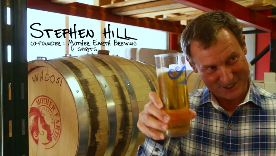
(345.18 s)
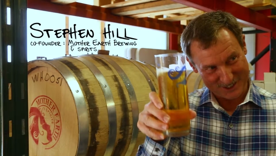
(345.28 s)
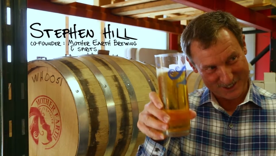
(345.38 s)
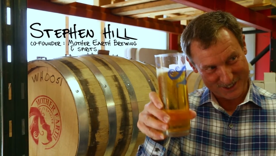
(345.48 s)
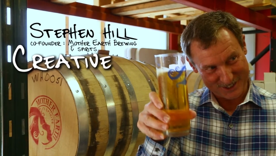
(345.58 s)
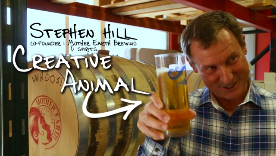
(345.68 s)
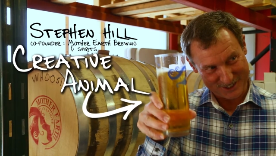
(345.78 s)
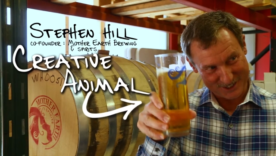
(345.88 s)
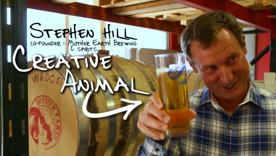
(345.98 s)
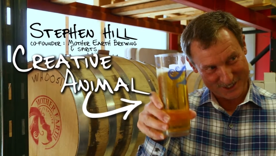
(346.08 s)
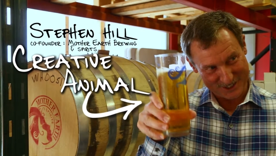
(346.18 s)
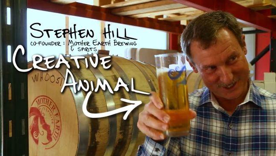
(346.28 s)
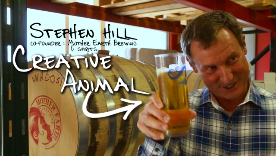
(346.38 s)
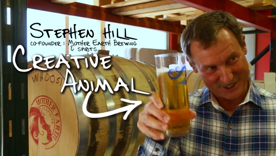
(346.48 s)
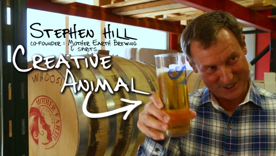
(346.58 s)

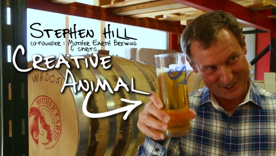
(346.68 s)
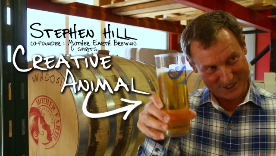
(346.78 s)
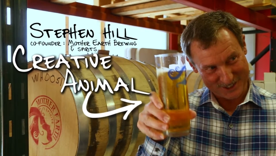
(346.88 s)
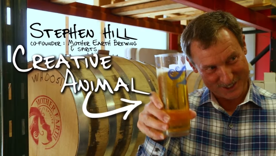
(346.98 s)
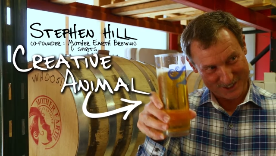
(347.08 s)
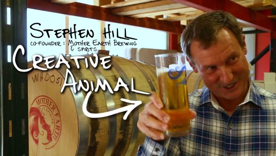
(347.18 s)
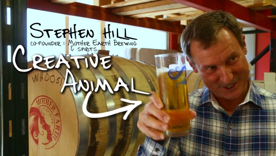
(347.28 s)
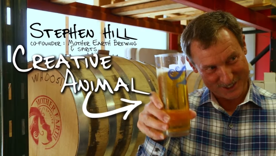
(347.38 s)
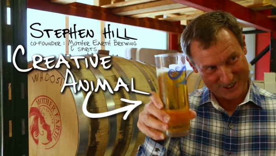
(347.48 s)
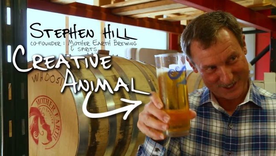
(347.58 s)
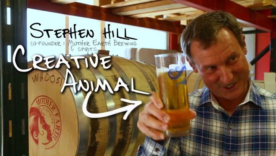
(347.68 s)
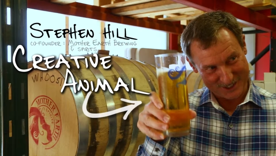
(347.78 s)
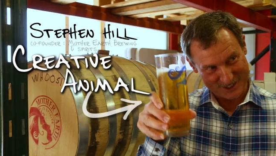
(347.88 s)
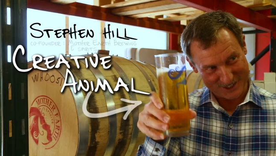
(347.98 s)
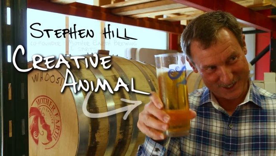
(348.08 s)

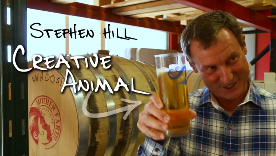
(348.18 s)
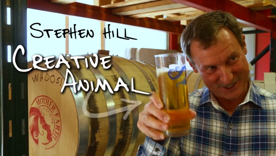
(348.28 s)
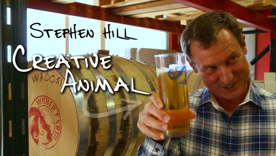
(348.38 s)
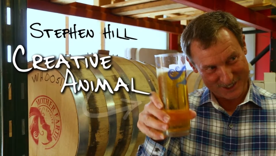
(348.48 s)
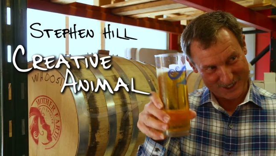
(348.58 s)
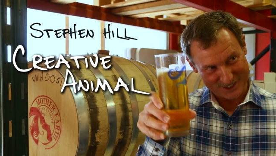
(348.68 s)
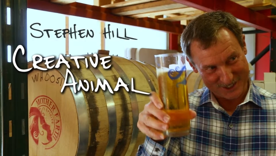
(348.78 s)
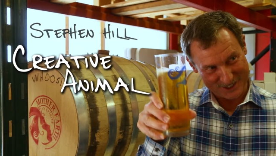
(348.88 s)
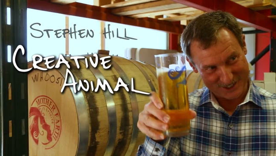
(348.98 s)
(no one is talking)